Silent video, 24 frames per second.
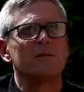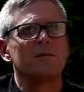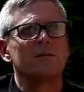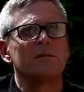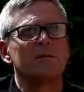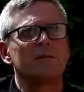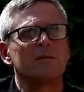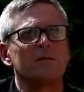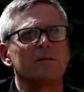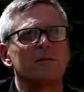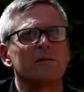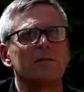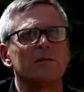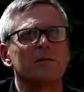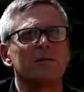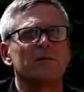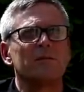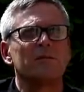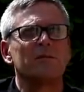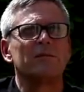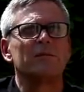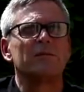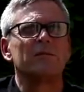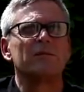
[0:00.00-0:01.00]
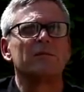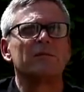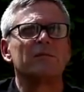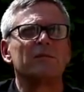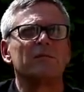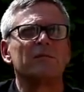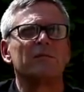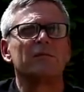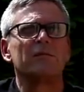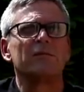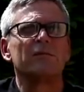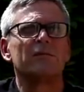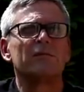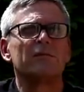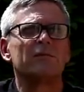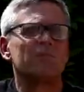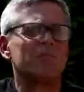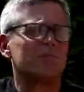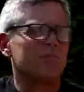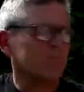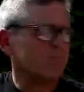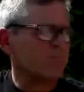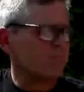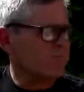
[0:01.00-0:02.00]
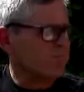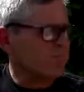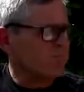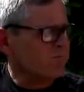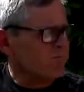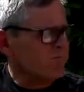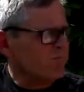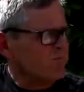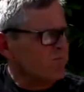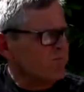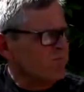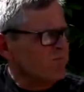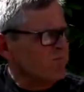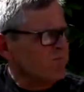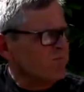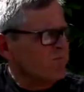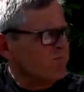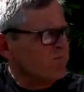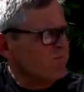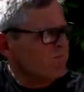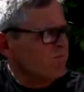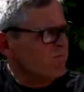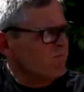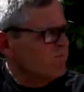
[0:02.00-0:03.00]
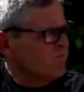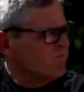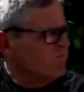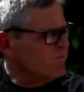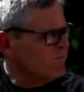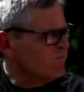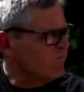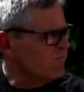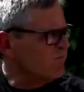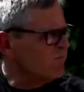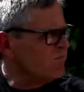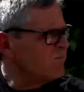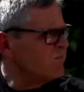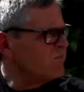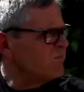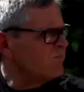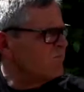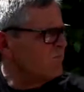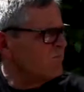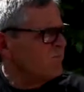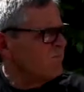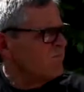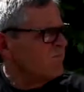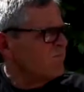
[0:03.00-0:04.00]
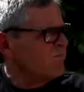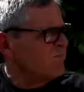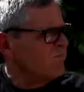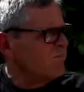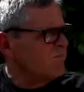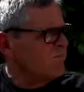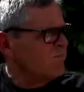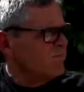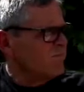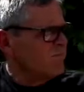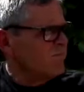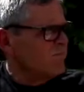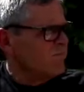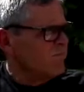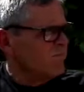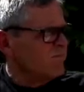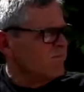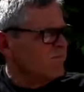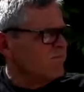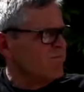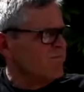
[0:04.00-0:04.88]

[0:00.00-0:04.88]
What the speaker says: The person shown says nothing.